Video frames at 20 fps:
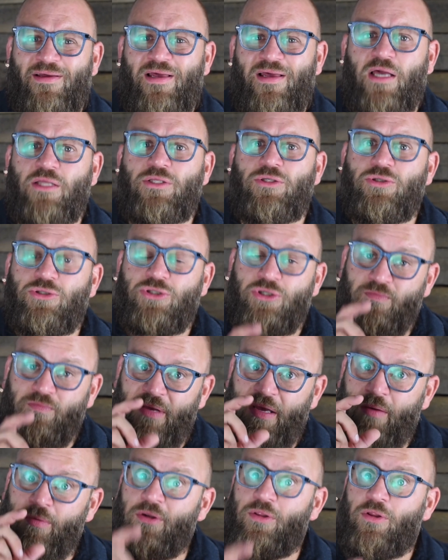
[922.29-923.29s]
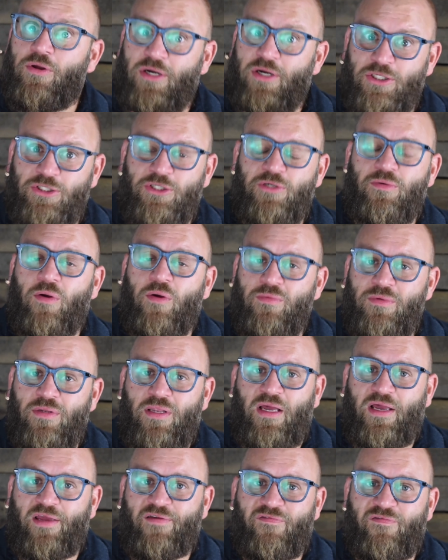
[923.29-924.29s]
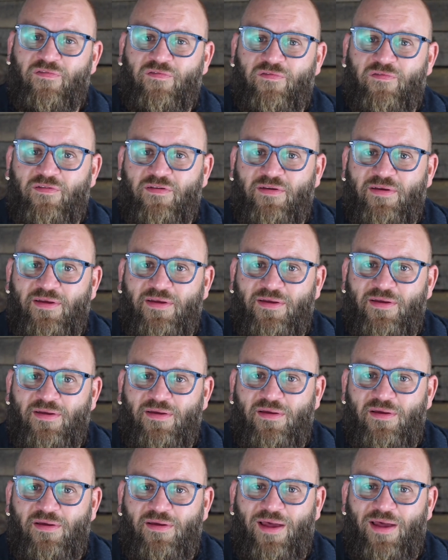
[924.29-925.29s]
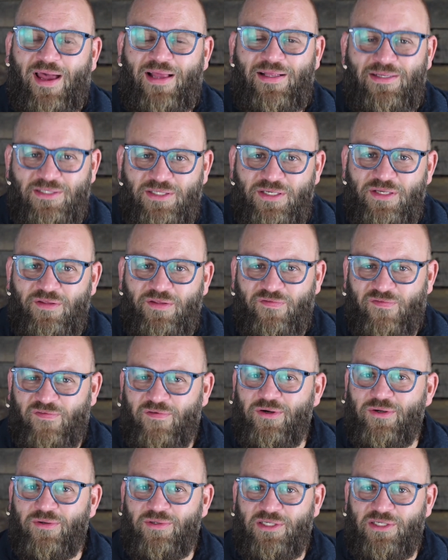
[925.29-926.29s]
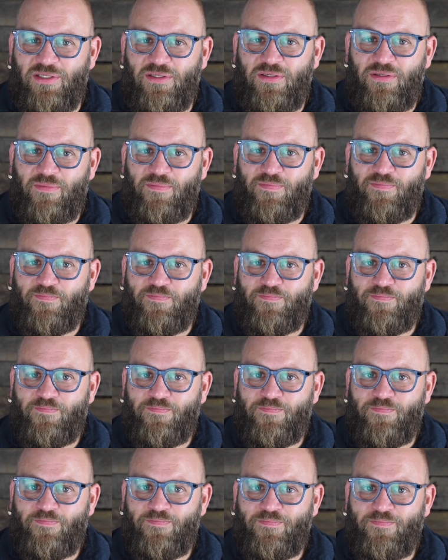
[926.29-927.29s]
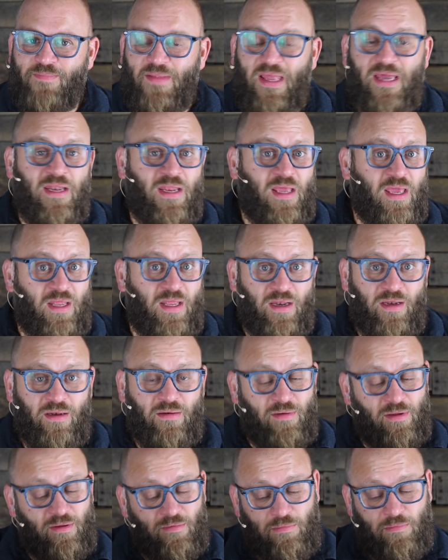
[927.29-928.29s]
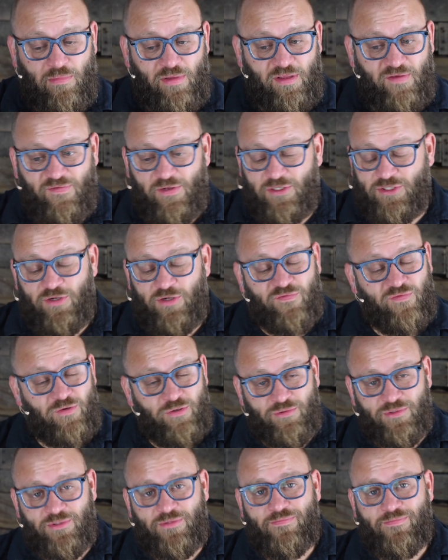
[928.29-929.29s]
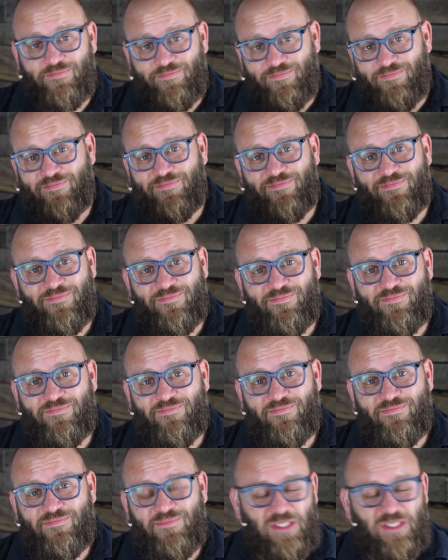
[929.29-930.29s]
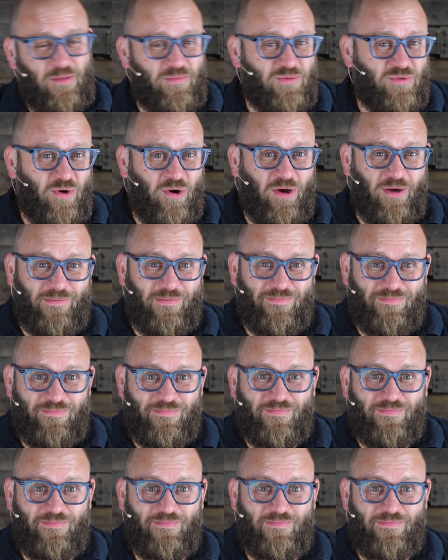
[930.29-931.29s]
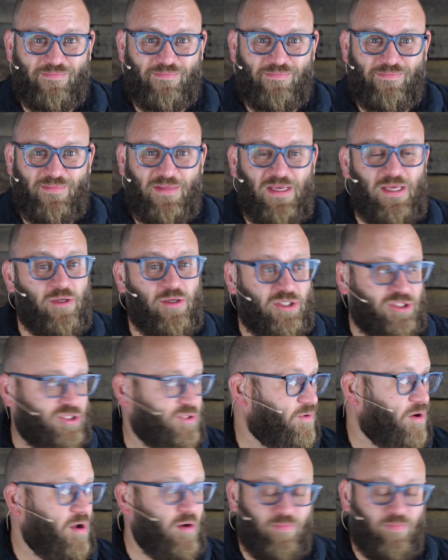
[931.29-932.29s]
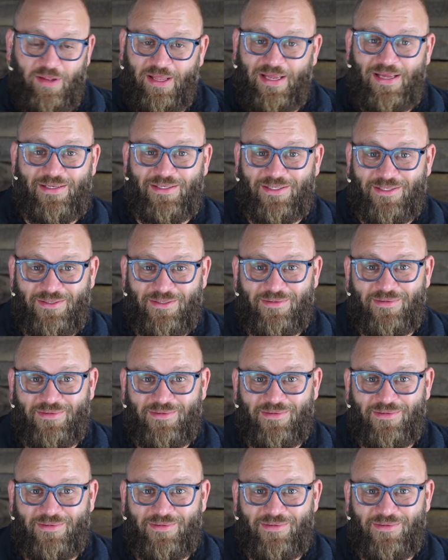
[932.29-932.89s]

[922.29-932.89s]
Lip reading: and you should be able to look at your own life and see the fruit. And if there's no fruit, something's wrong. Either it's the wrong plant,